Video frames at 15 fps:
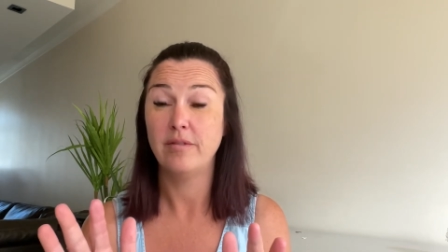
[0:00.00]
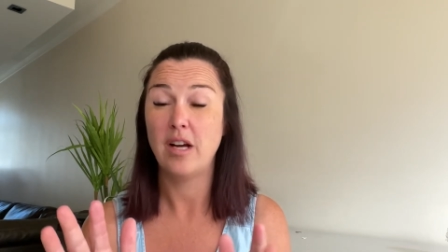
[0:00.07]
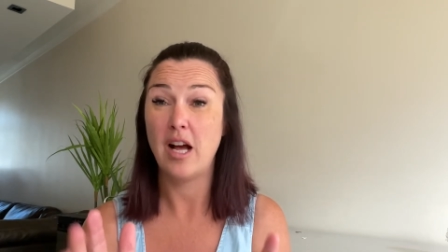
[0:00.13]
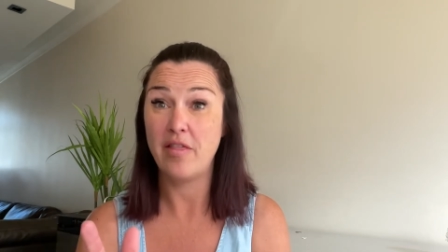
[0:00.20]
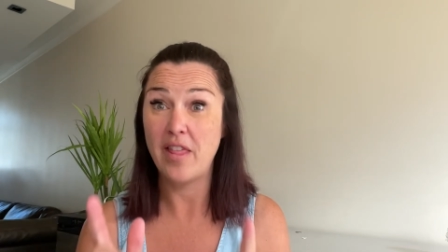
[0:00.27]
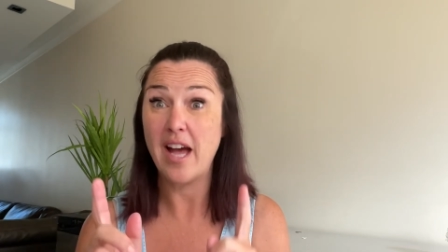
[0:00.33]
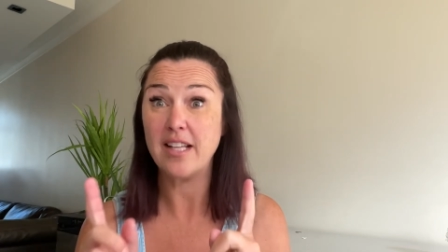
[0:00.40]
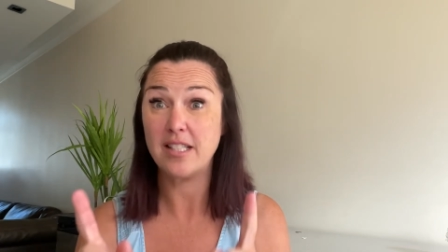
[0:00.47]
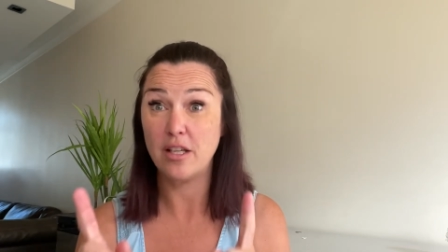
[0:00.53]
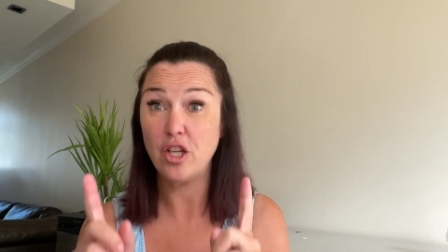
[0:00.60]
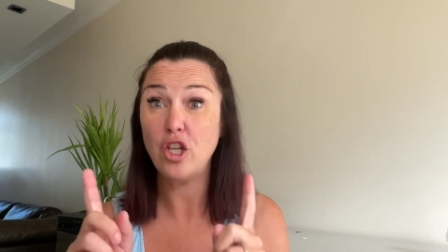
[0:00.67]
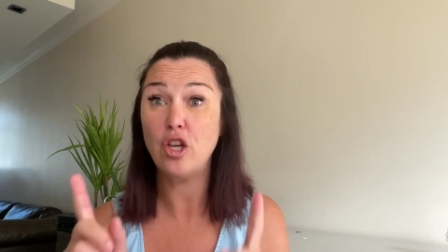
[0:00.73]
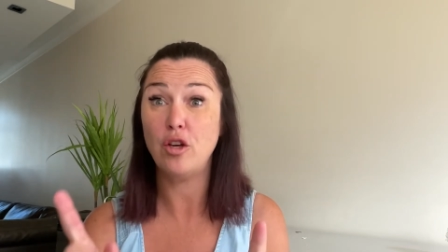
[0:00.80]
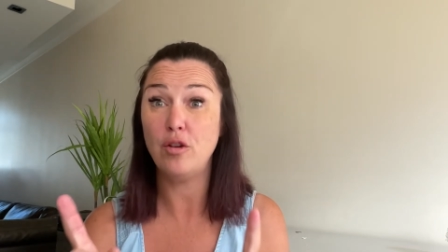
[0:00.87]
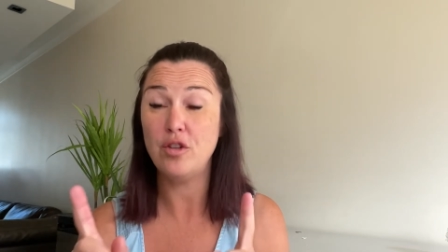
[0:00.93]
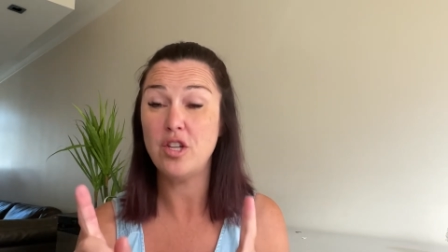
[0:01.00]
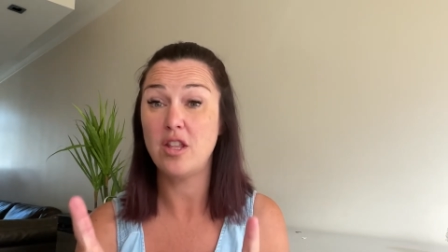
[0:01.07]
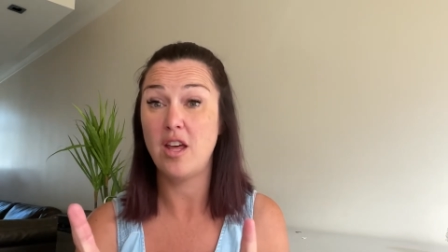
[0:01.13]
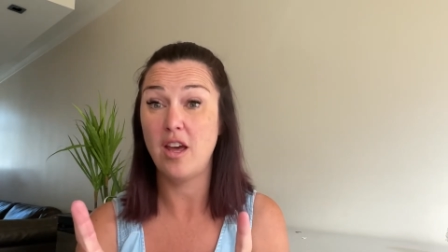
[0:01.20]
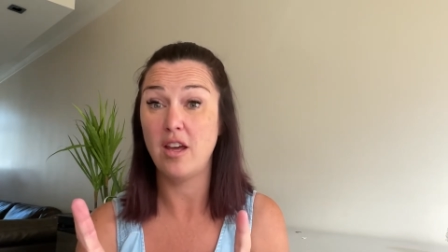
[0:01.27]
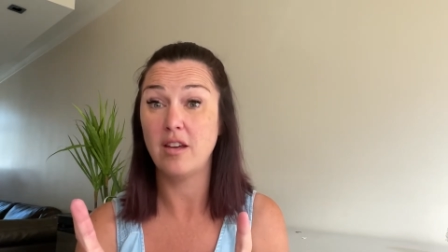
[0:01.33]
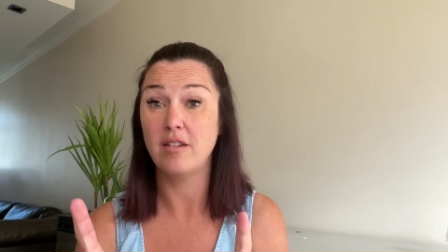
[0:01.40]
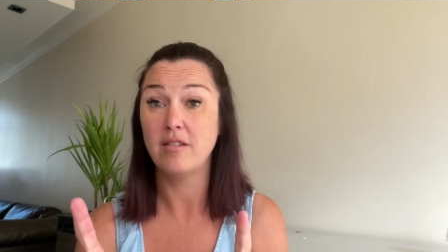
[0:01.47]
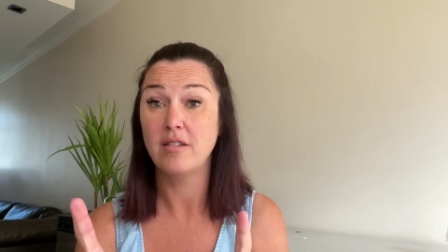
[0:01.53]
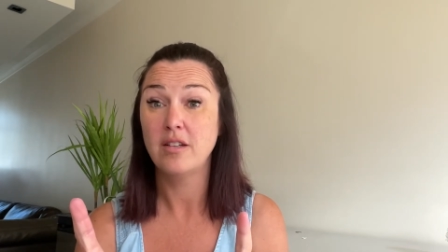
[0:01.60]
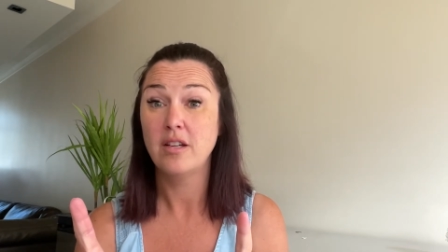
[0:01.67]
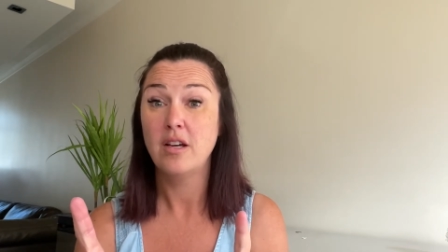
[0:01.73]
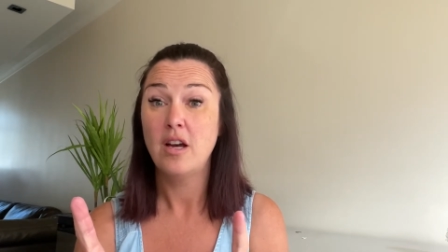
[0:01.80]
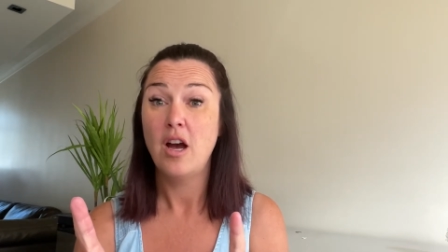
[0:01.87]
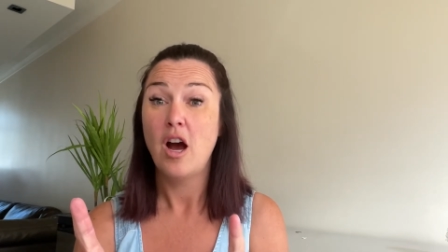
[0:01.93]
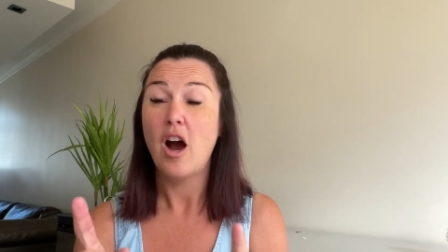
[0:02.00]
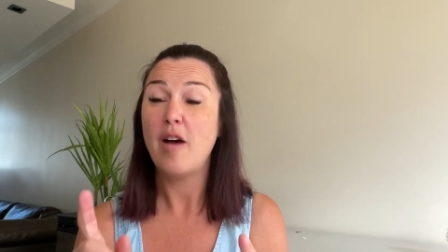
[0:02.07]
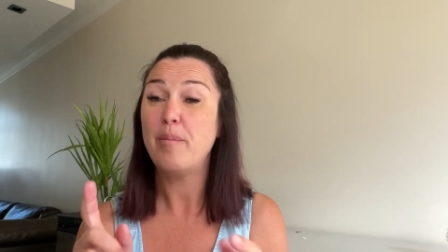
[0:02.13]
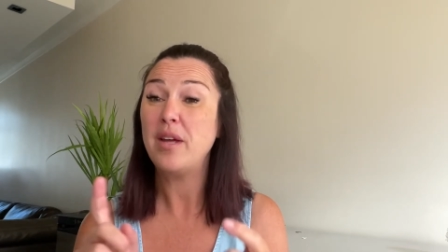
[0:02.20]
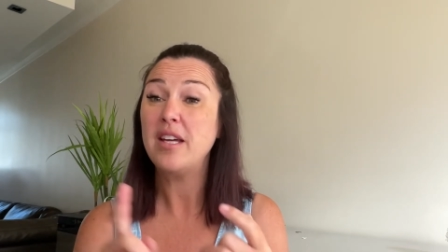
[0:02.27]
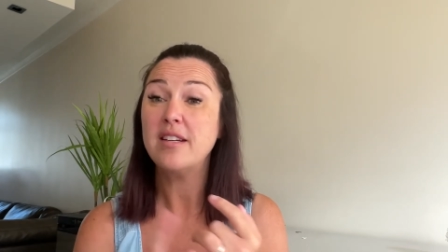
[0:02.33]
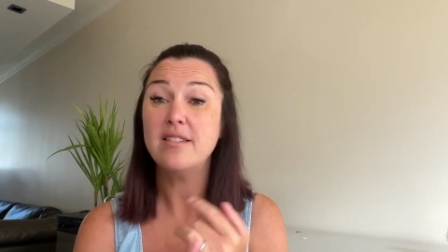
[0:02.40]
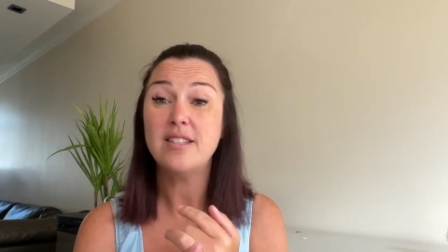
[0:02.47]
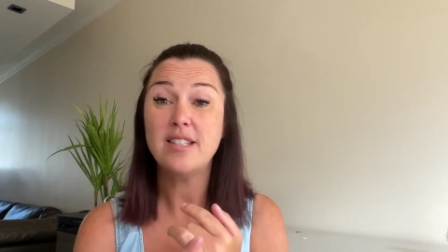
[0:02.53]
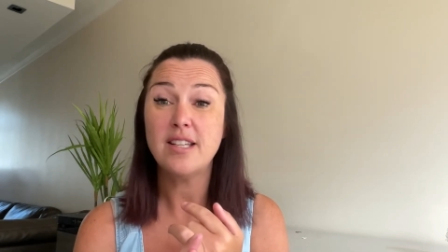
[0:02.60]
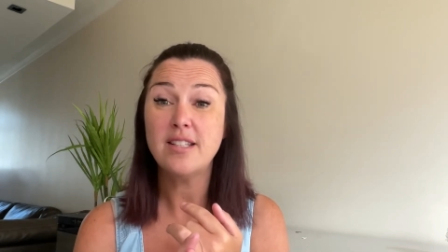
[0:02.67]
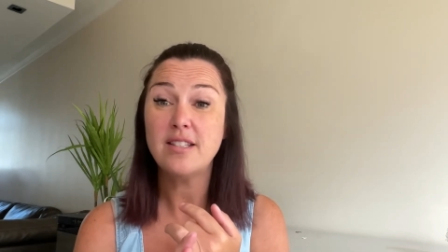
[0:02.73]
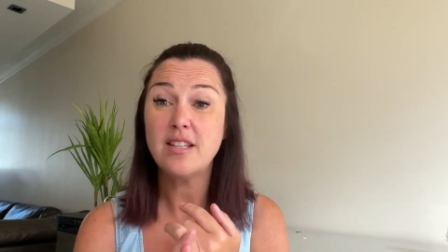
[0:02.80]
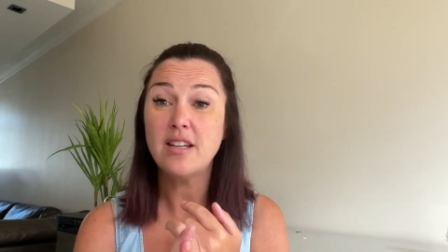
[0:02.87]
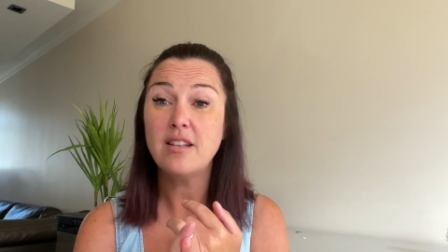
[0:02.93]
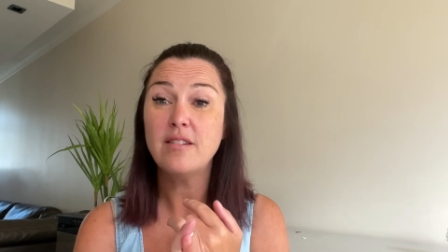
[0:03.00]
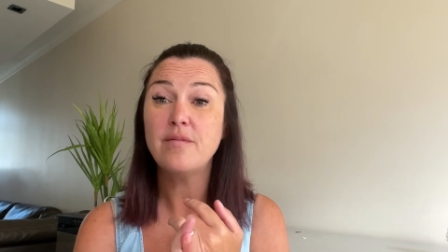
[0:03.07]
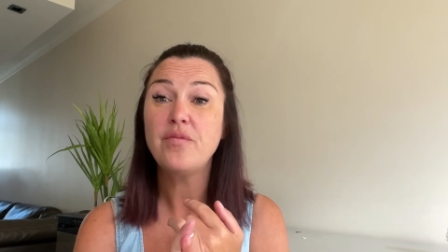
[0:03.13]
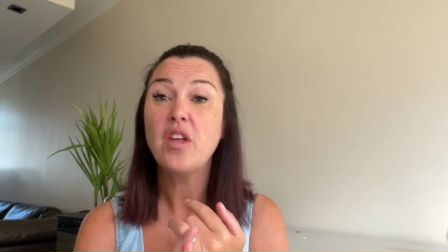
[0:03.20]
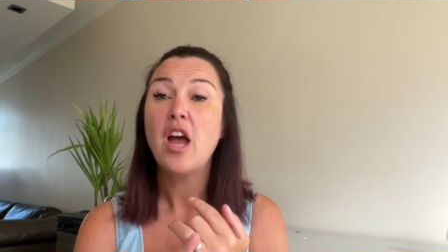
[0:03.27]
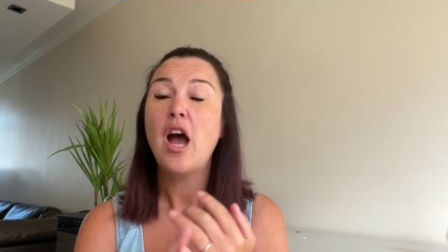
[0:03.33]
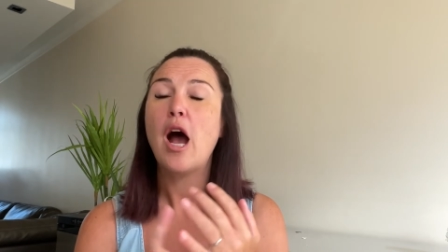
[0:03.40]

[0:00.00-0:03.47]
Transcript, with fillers: And that's a huge thing. I've been consistent,